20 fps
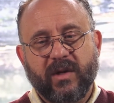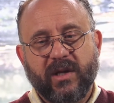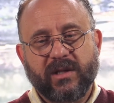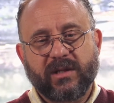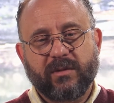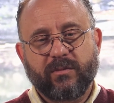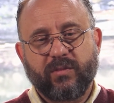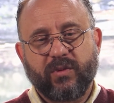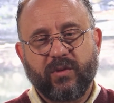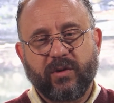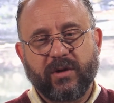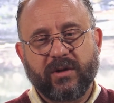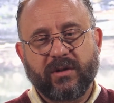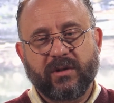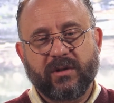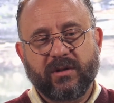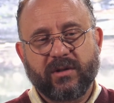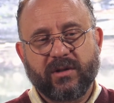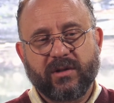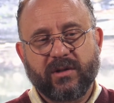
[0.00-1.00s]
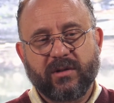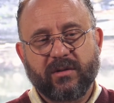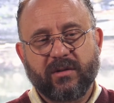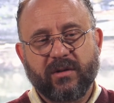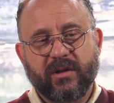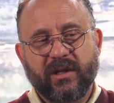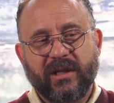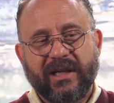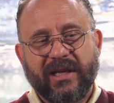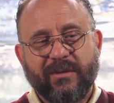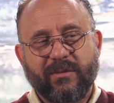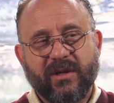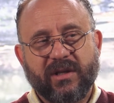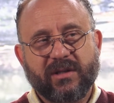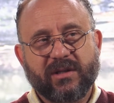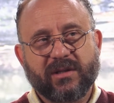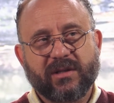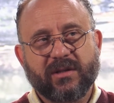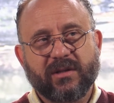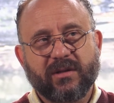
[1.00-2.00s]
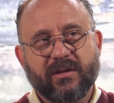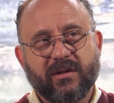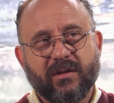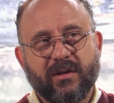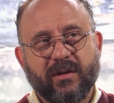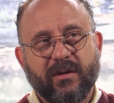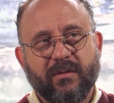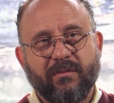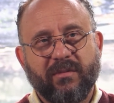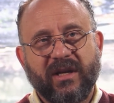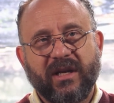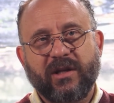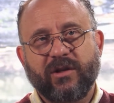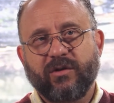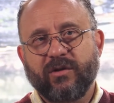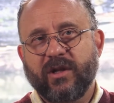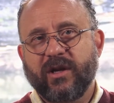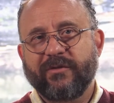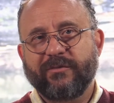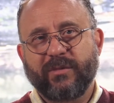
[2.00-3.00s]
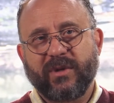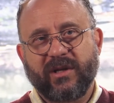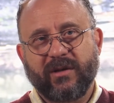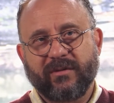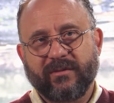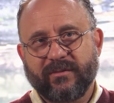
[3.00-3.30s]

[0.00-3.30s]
important to, limits mean you love me.